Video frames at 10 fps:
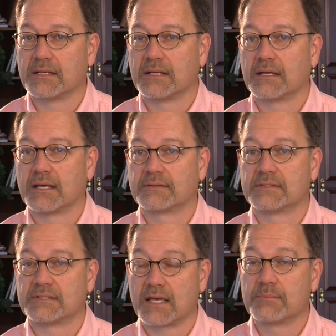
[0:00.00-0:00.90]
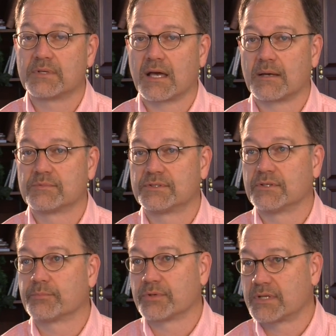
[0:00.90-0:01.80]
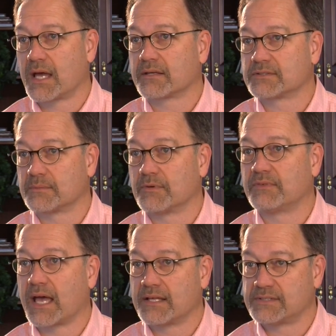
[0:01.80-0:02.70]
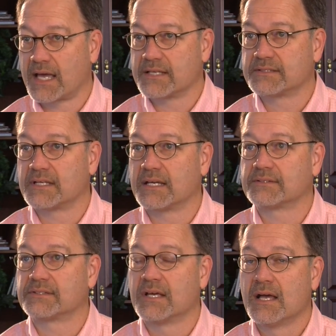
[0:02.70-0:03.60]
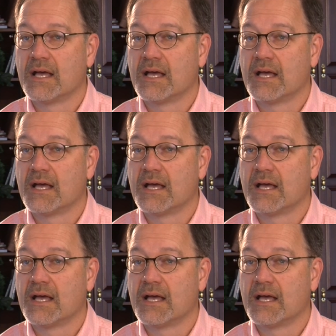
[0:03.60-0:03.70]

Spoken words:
and at the same time still protect some of Dad's assets